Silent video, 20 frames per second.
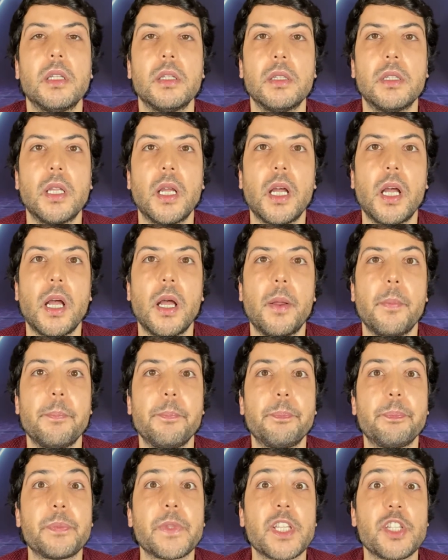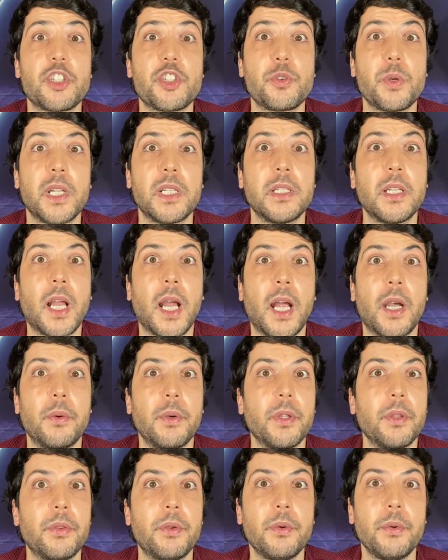the straightening
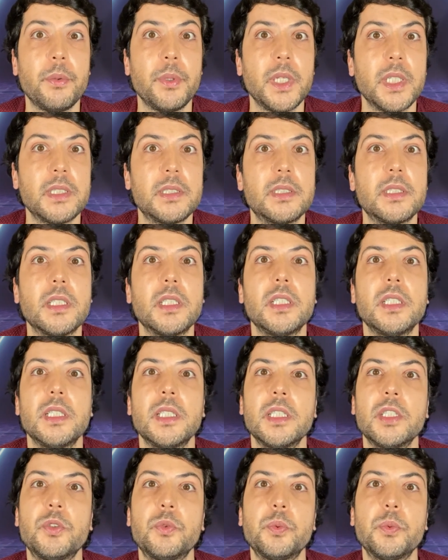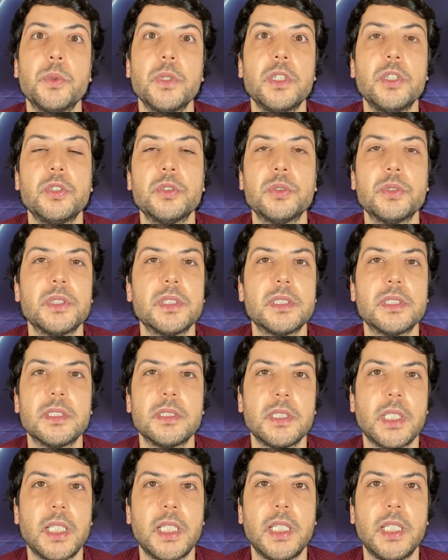iron through it.
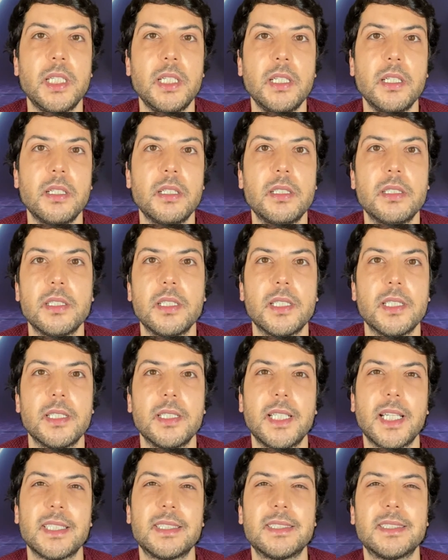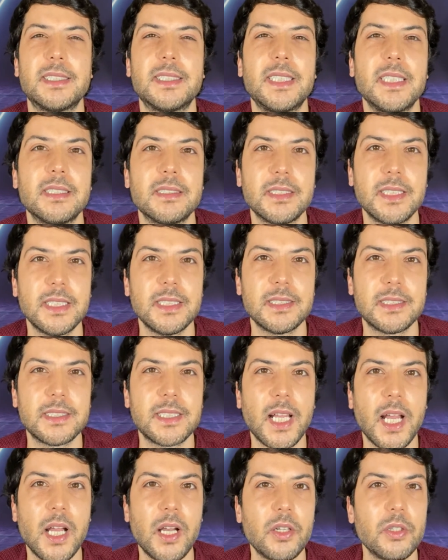You'll hear that sizzling
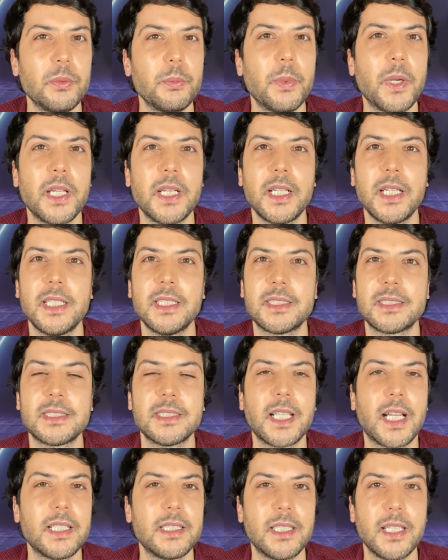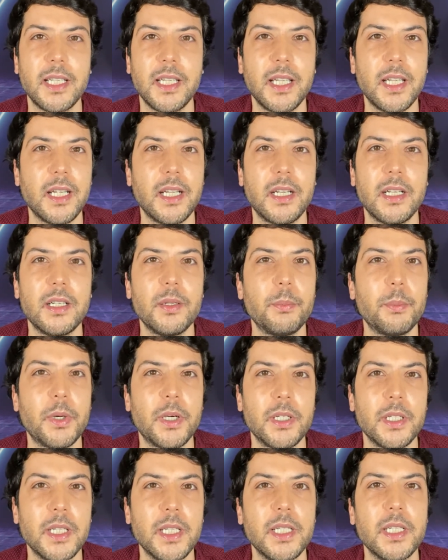sound, but it's not the hair
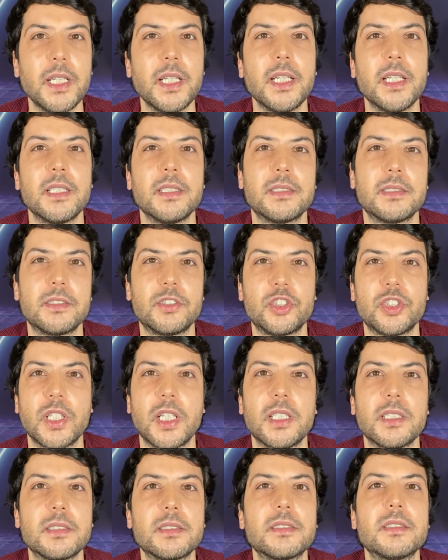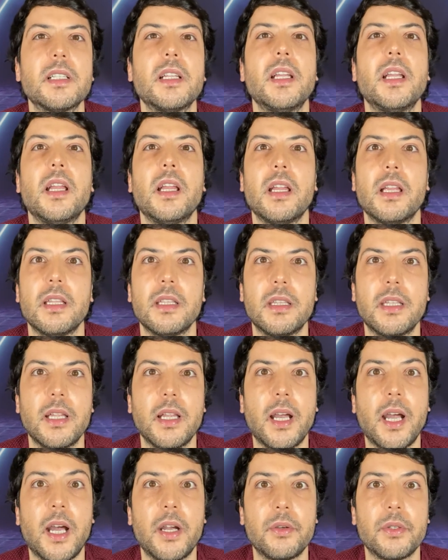burning, it's just the
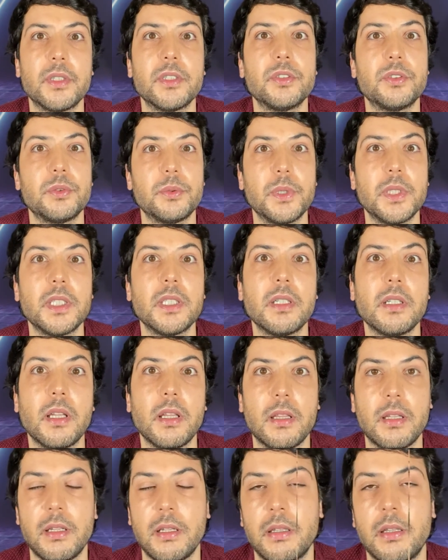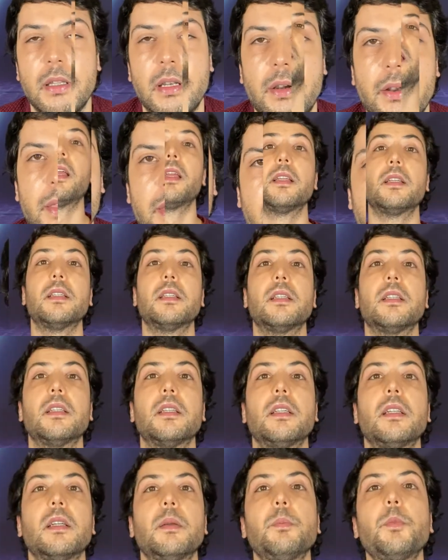iron doing their thing.
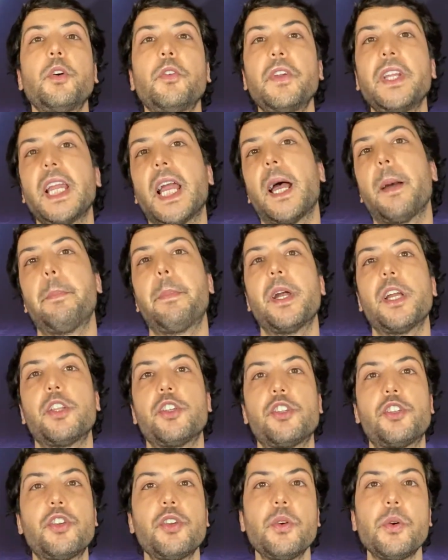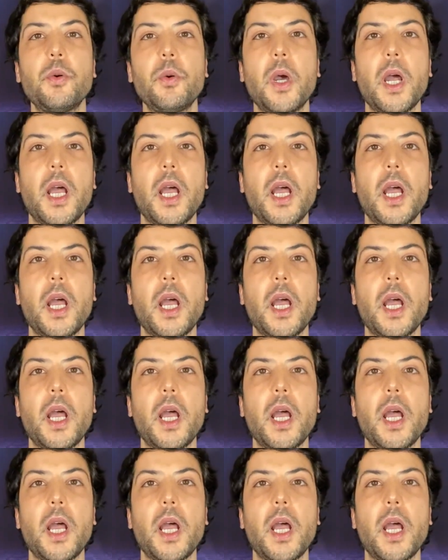Moving up to